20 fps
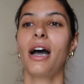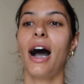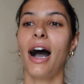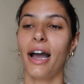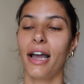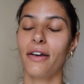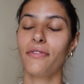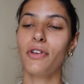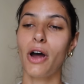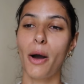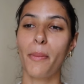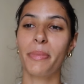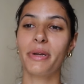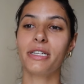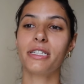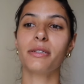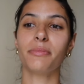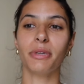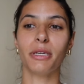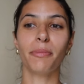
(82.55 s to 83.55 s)
I have not
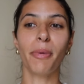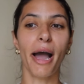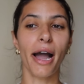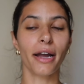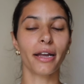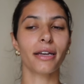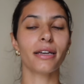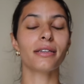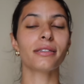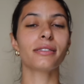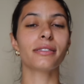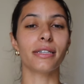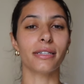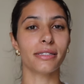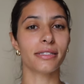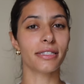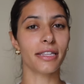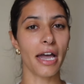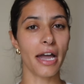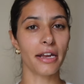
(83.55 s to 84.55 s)
been to Meatpacking
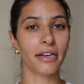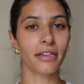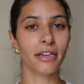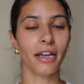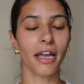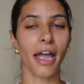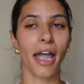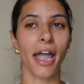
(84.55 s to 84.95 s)
since then,